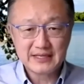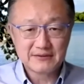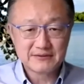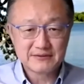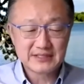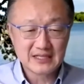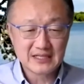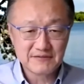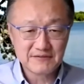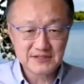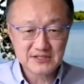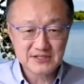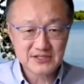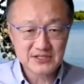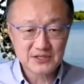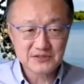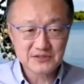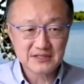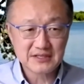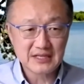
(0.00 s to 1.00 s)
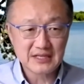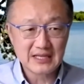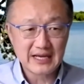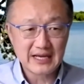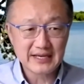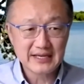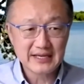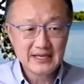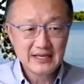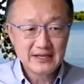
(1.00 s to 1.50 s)
television shows and the
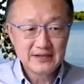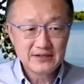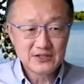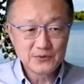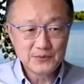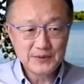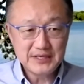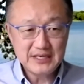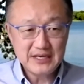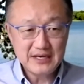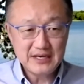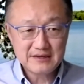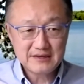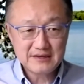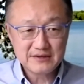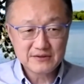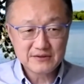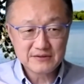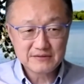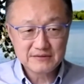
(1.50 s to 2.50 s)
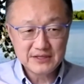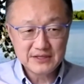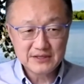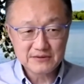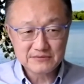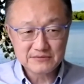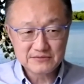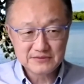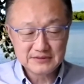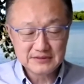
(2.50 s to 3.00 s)
like, do we need
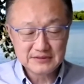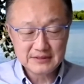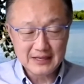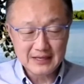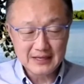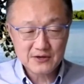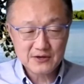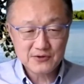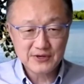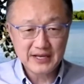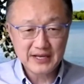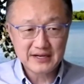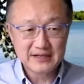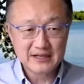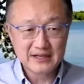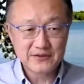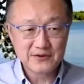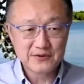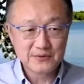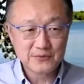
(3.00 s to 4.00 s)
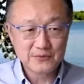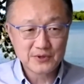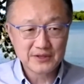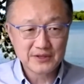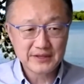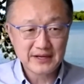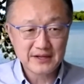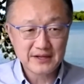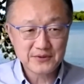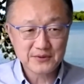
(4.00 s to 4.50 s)
to create another World
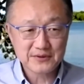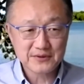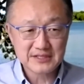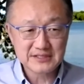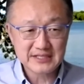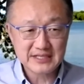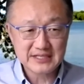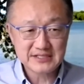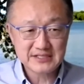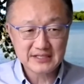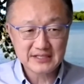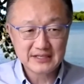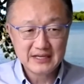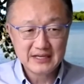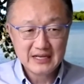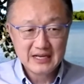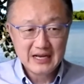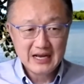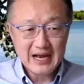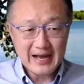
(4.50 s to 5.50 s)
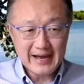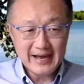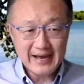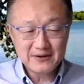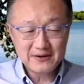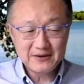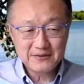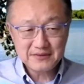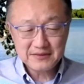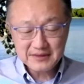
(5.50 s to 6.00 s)
Health Organization? I
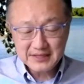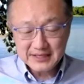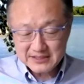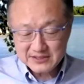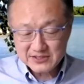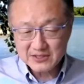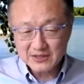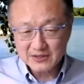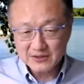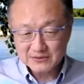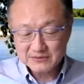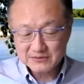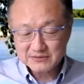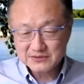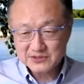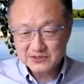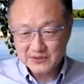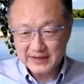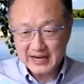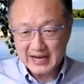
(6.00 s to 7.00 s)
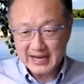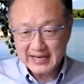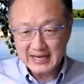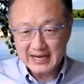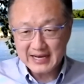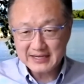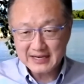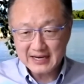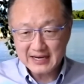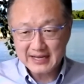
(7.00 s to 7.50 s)
don't think so, Joanne.
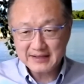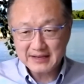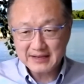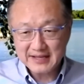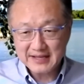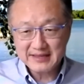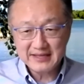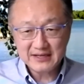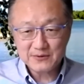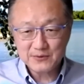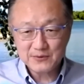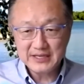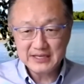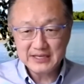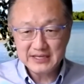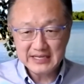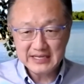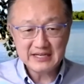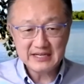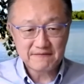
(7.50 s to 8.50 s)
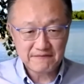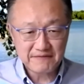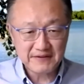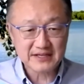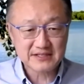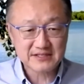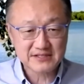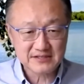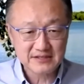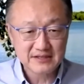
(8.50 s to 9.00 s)
I think we need to
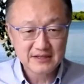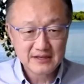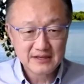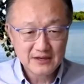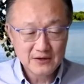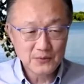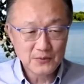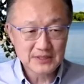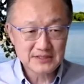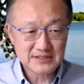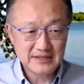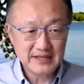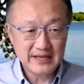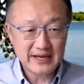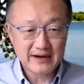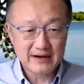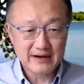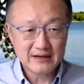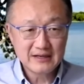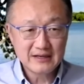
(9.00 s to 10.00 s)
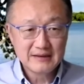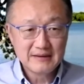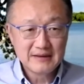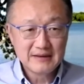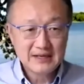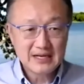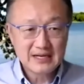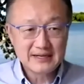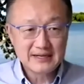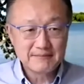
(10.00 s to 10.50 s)
fix what's there.
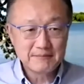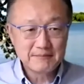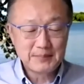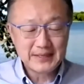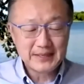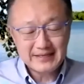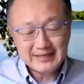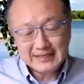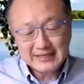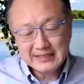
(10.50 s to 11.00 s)
But